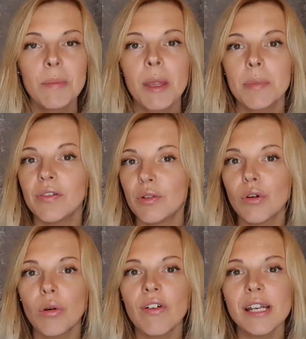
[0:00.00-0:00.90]
But if you
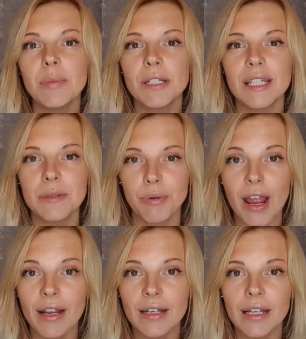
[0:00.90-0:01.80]
know of anybody that's
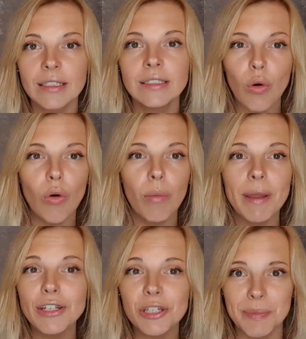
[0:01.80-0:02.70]
pregnant or
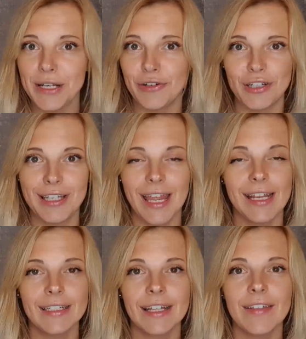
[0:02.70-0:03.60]
may just be interested,